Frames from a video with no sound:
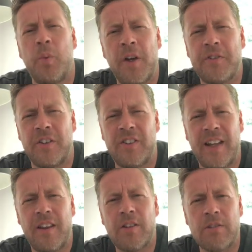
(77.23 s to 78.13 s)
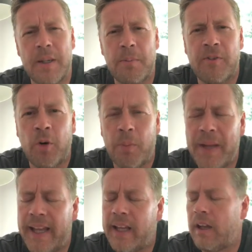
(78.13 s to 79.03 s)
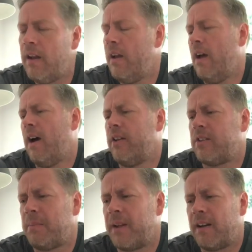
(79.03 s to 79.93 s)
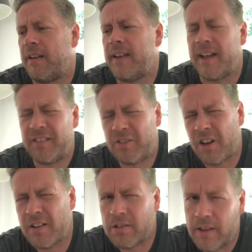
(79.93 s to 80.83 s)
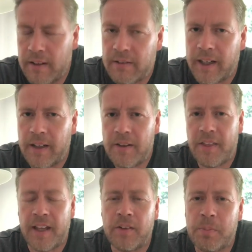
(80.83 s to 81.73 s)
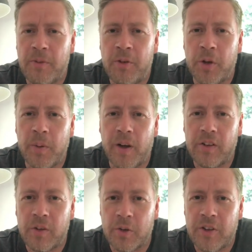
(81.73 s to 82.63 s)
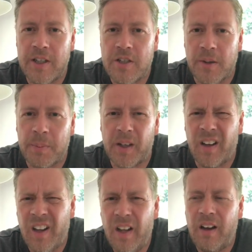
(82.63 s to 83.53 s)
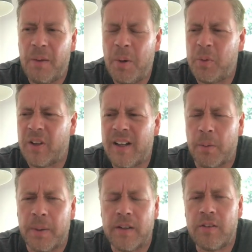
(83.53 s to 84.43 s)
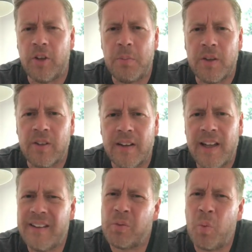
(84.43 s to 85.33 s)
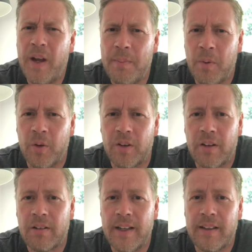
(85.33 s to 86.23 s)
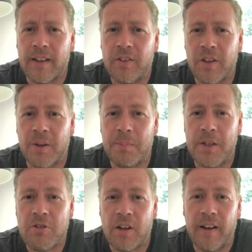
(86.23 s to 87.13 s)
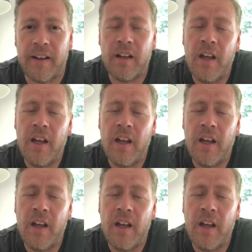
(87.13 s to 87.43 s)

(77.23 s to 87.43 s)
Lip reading: We often say the three before me, something like that. Try three things before you ask your teacher, but I'm always a little bit dubious of that. There's way more than three things you can be trying.